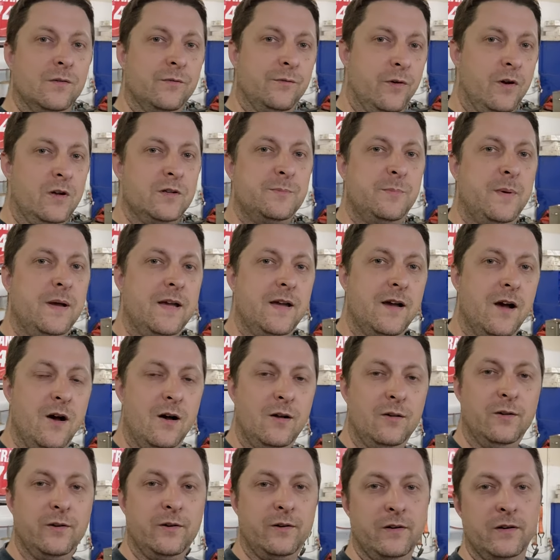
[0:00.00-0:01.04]
Frostbite
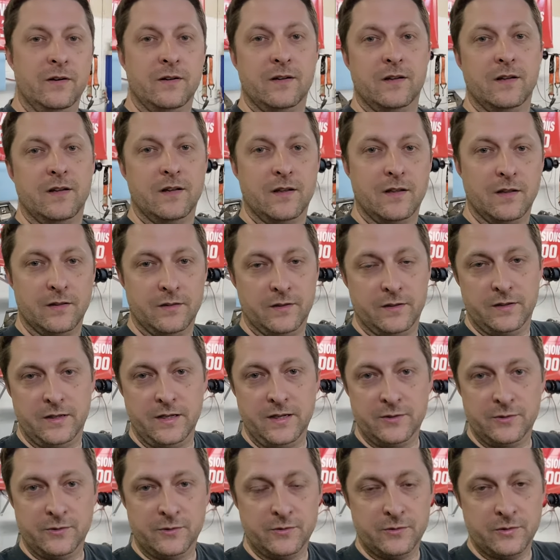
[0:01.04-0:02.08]
hauler, the
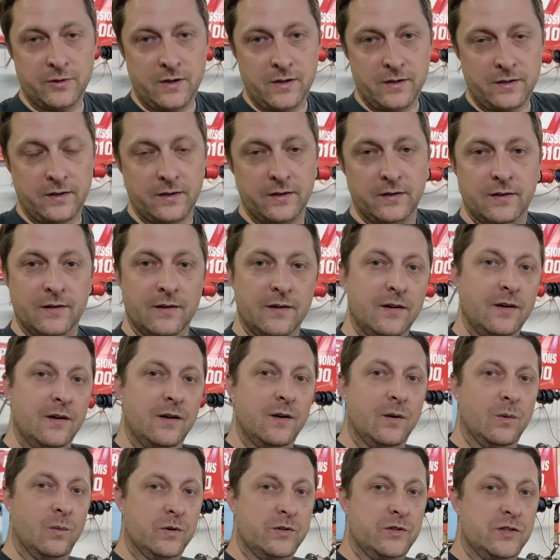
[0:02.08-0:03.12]
diesel truck,
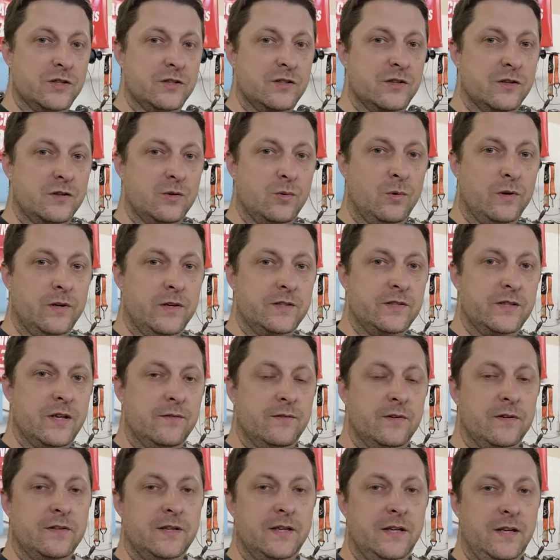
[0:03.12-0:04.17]
which is the twenty
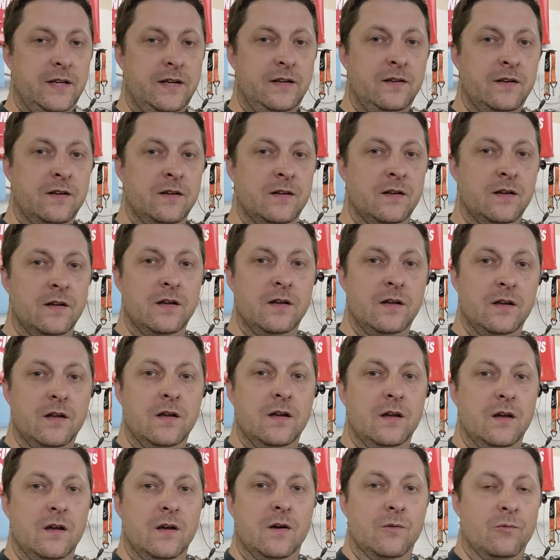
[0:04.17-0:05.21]
seventeen
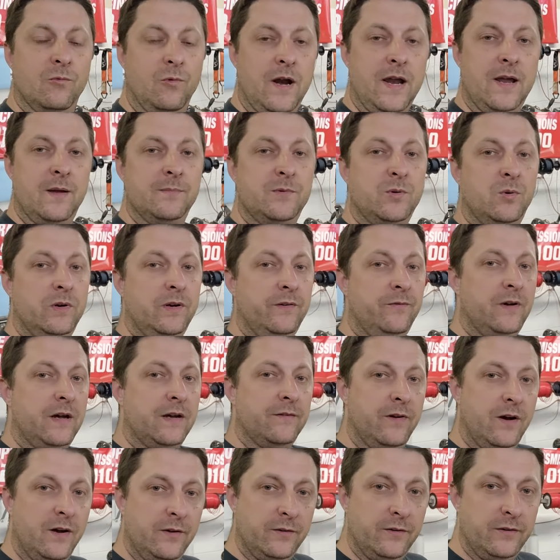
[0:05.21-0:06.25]
Ram
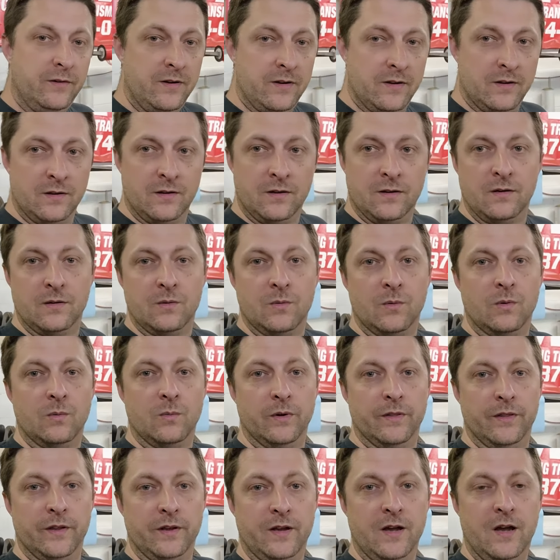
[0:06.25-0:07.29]
twenty-five hundred
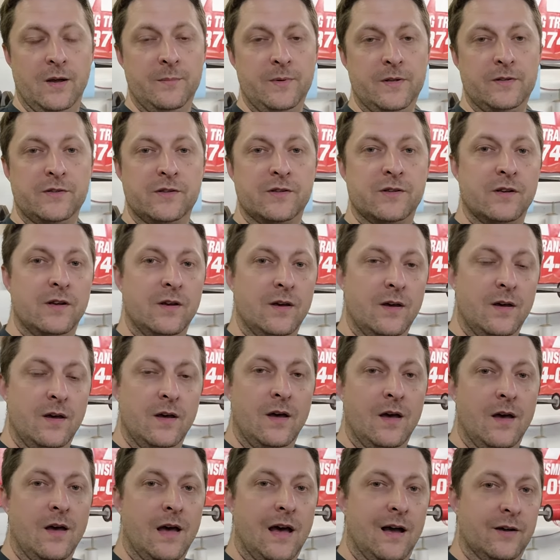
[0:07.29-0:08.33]
with the Cummins.
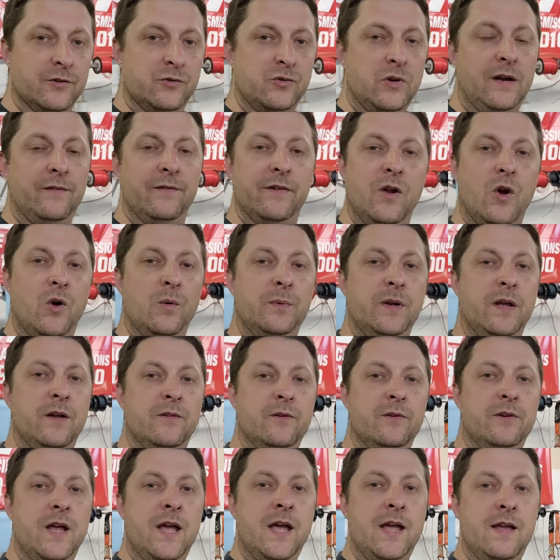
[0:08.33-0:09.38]
I was driving home the
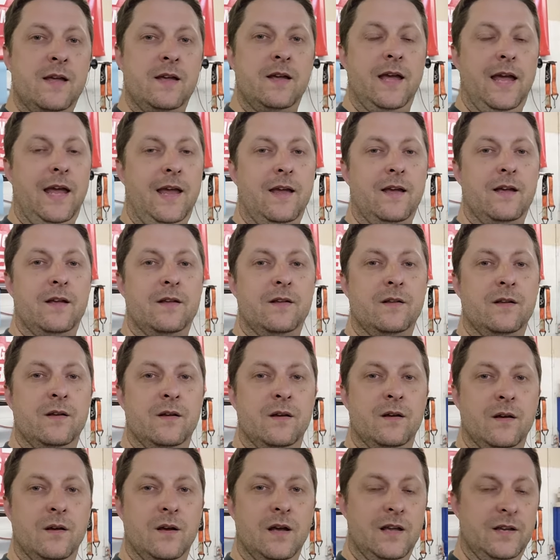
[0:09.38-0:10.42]
other day and
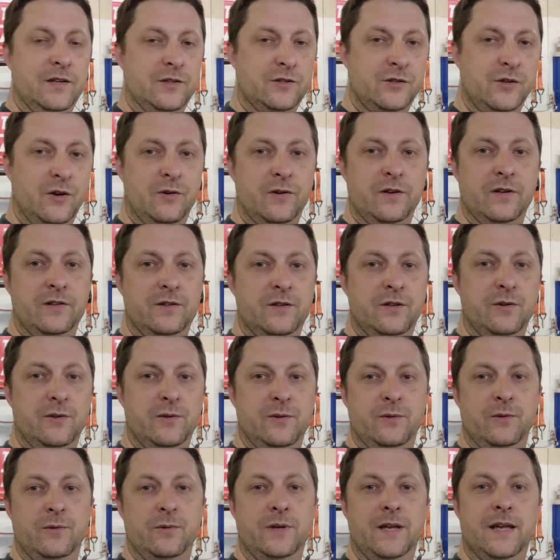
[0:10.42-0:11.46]
it started
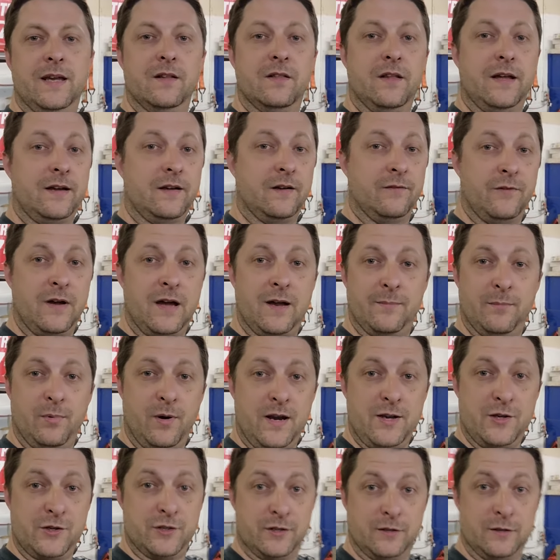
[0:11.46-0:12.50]
to get like a
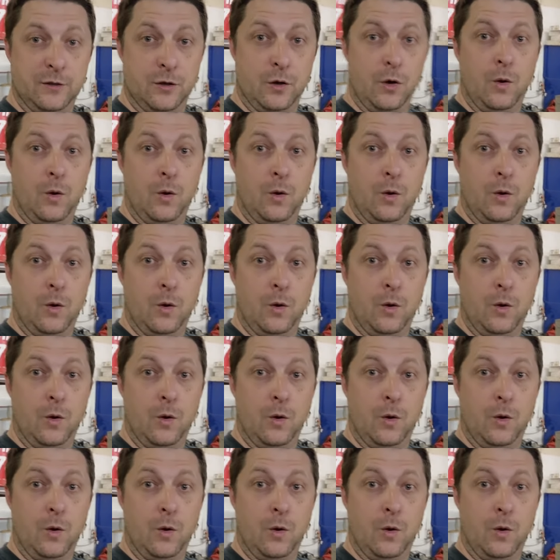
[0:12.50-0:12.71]
vibration.